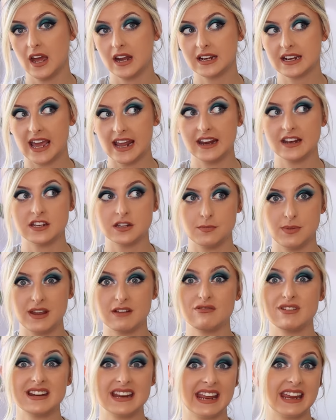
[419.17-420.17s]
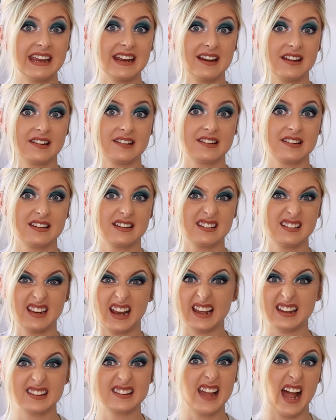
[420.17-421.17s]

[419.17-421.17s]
and get it to be ridiculous like